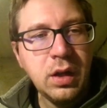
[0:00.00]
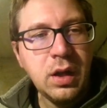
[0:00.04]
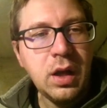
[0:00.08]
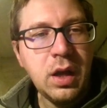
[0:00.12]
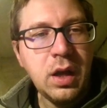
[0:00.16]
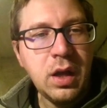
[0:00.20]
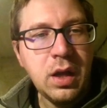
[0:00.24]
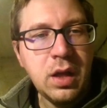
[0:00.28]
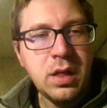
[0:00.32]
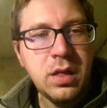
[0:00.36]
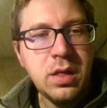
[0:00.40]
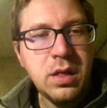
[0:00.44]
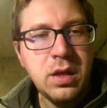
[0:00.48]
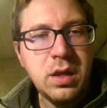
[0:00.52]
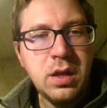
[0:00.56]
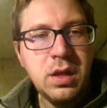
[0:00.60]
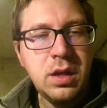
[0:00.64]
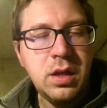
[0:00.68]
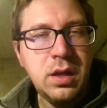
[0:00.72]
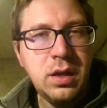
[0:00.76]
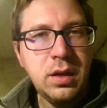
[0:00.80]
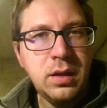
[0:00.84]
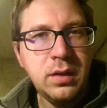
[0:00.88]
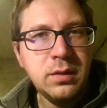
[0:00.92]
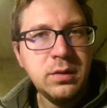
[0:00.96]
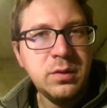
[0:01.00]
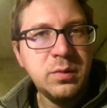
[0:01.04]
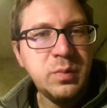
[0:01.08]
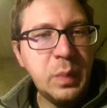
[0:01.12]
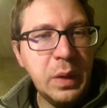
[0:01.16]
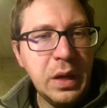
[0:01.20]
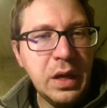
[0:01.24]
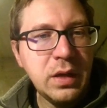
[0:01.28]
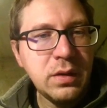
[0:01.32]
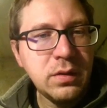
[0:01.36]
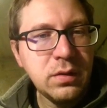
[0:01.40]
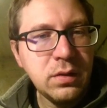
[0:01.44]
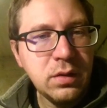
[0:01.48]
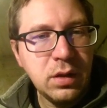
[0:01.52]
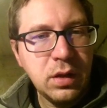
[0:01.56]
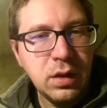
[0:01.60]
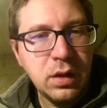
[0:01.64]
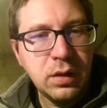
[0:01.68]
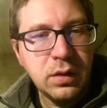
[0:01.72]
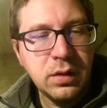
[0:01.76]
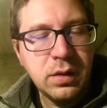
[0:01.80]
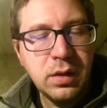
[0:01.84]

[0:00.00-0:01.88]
and the spacing,